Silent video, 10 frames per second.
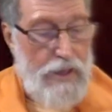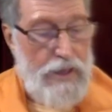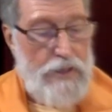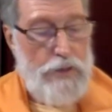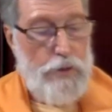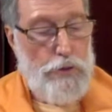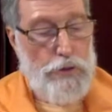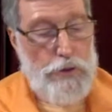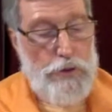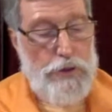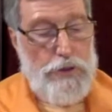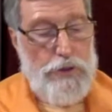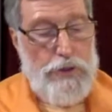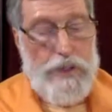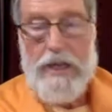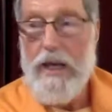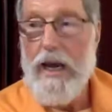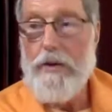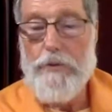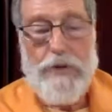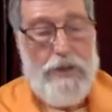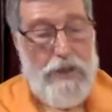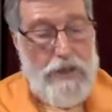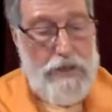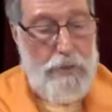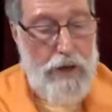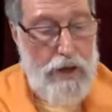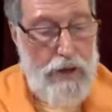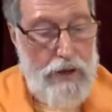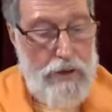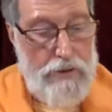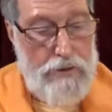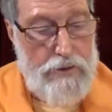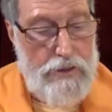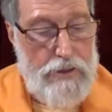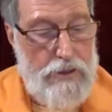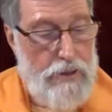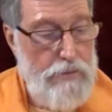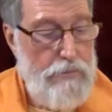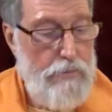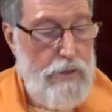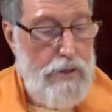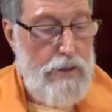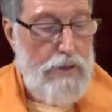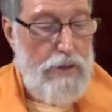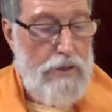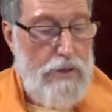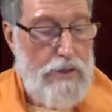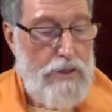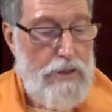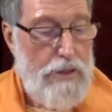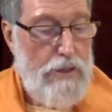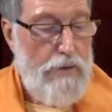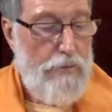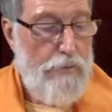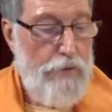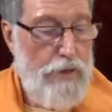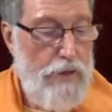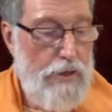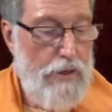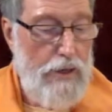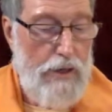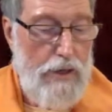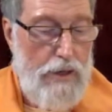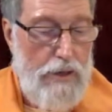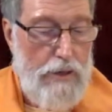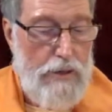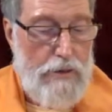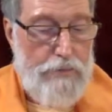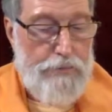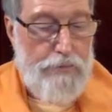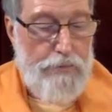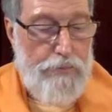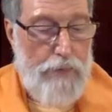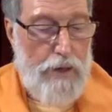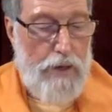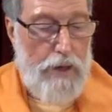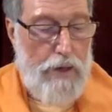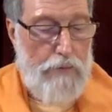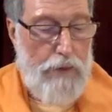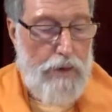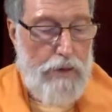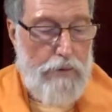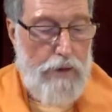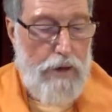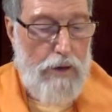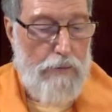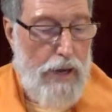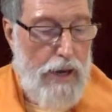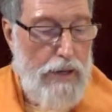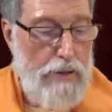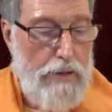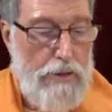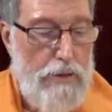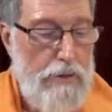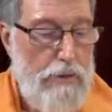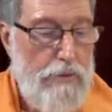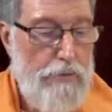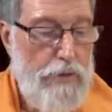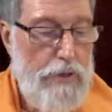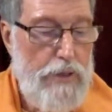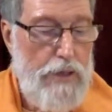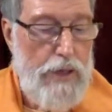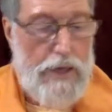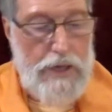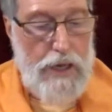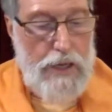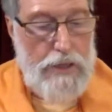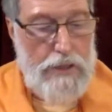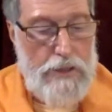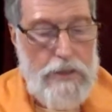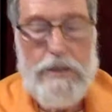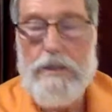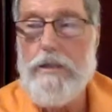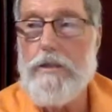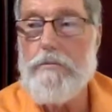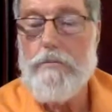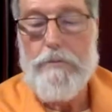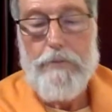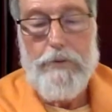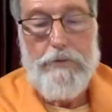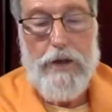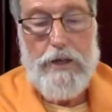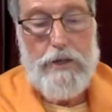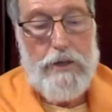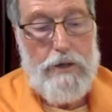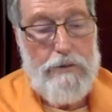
So do your duty, and in this way, siddhim, this vindati, manavaha, man, vindati attains siddhim, perfection.